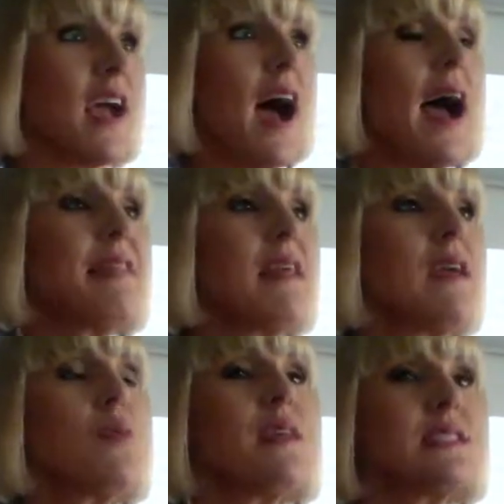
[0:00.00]
I think
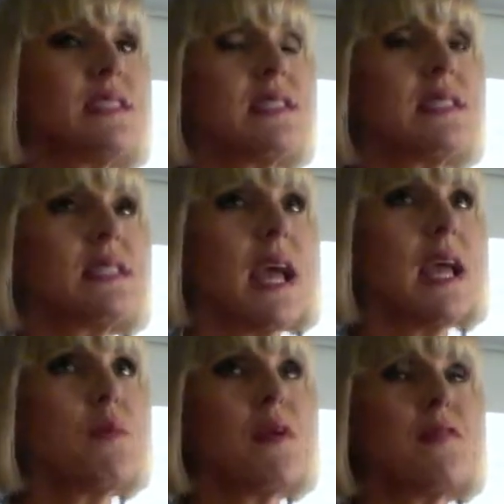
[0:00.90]
we say
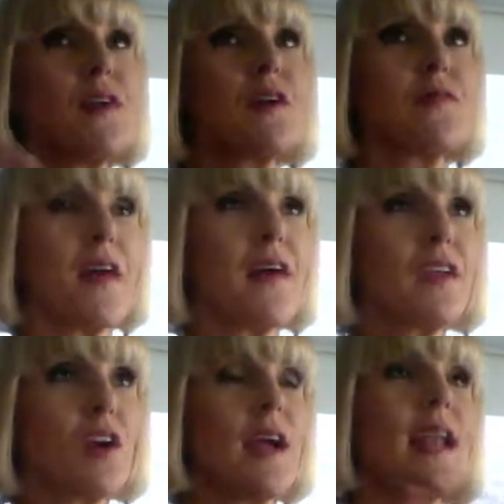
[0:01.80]
we fear
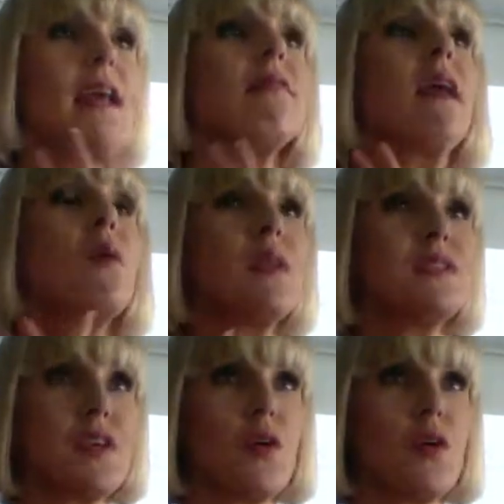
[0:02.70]
failure, and I think we do.